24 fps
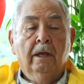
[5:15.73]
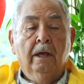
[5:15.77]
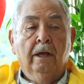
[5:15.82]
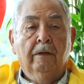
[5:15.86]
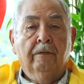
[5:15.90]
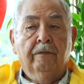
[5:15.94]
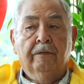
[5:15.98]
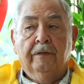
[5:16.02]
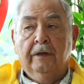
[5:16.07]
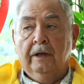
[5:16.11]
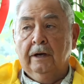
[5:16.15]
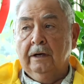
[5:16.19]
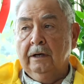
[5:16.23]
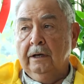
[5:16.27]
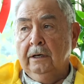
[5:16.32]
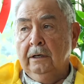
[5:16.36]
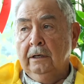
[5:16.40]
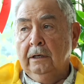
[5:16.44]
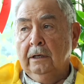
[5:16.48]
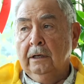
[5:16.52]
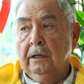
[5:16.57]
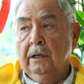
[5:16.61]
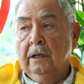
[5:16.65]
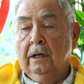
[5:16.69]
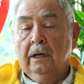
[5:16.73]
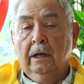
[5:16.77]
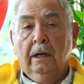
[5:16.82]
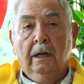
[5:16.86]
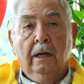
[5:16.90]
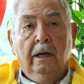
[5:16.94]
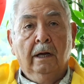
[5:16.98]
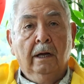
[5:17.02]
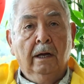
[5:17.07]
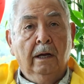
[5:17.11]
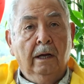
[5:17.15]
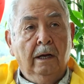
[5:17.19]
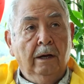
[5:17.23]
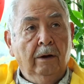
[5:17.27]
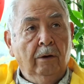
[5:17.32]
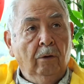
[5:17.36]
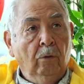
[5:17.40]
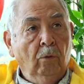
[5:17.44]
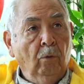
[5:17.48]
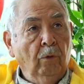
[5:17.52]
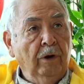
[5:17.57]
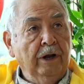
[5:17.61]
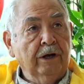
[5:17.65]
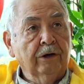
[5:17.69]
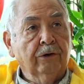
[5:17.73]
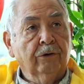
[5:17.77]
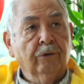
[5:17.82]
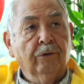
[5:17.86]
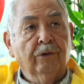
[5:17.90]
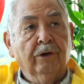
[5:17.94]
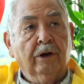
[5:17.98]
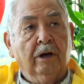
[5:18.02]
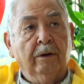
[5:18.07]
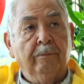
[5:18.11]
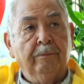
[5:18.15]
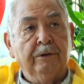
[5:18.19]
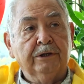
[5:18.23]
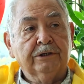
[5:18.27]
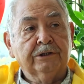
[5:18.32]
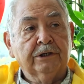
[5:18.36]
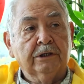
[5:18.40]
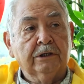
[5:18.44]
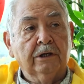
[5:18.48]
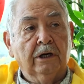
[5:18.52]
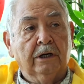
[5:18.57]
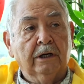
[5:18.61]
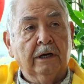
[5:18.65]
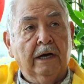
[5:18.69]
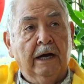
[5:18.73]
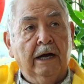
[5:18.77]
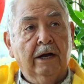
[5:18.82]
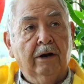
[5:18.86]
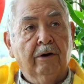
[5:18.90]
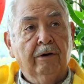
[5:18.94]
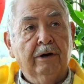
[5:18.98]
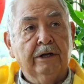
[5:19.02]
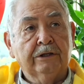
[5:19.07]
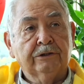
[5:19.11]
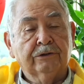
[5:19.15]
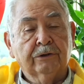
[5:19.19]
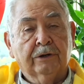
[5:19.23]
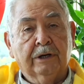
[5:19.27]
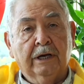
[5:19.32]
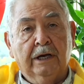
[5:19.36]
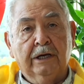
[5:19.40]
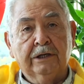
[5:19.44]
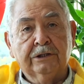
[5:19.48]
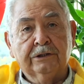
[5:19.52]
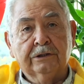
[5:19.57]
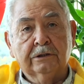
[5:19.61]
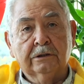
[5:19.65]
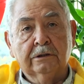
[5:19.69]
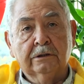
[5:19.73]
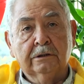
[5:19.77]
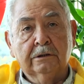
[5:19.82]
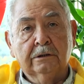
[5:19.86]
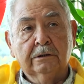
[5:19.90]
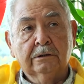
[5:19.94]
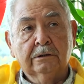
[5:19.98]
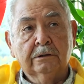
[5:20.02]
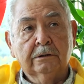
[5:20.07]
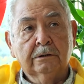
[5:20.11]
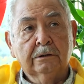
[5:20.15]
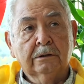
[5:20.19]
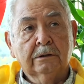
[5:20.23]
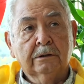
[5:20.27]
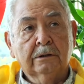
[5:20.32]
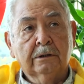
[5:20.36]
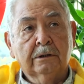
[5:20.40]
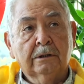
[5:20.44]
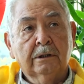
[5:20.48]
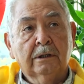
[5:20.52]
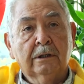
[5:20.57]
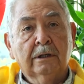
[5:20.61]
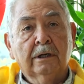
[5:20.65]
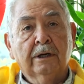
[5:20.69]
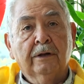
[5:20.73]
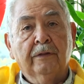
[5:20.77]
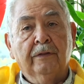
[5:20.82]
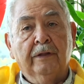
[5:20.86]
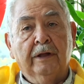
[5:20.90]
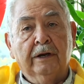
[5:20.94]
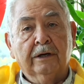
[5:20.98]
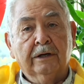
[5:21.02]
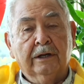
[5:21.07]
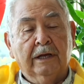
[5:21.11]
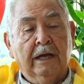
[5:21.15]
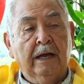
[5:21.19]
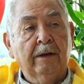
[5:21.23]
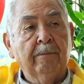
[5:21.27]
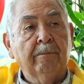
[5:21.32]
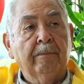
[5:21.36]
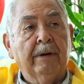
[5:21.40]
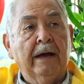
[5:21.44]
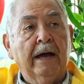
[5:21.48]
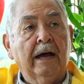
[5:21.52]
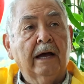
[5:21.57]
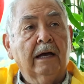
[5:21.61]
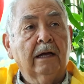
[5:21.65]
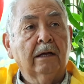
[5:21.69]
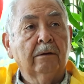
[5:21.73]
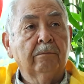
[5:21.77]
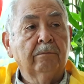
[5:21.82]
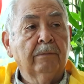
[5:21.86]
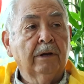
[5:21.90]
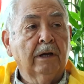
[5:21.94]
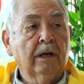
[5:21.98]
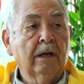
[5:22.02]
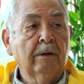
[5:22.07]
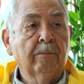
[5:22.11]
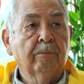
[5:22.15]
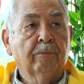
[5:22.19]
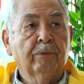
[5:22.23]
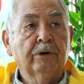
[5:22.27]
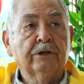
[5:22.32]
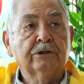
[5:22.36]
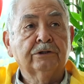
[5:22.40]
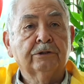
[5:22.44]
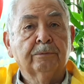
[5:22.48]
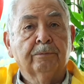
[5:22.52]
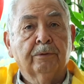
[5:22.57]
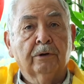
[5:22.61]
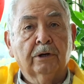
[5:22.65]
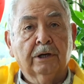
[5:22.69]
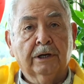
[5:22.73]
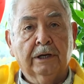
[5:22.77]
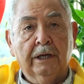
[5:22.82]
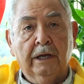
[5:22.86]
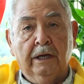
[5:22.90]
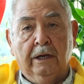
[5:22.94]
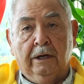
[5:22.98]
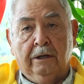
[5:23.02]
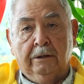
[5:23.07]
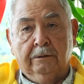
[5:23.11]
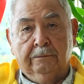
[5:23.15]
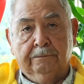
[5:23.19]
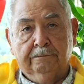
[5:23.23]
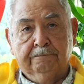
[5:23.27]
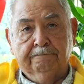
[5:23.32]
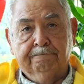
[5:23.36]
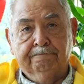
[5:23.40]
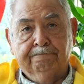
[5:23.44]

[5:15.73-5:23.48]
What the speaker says: and then went to the Commission on Higher Education, then came back and became principal again.